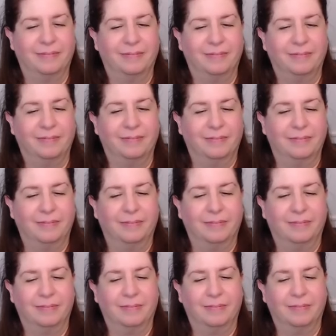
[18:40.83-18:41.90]

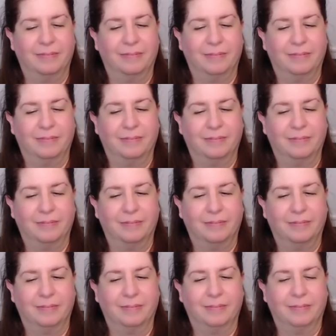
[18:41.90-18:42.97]

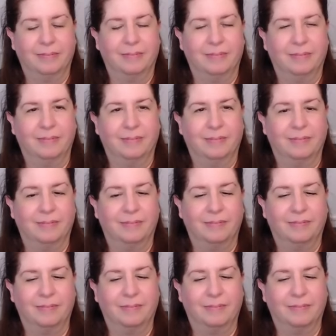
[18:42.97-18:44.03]

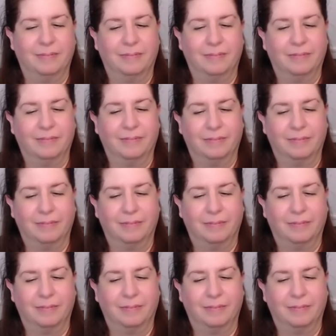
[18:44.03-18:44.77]
The person shown says nothing.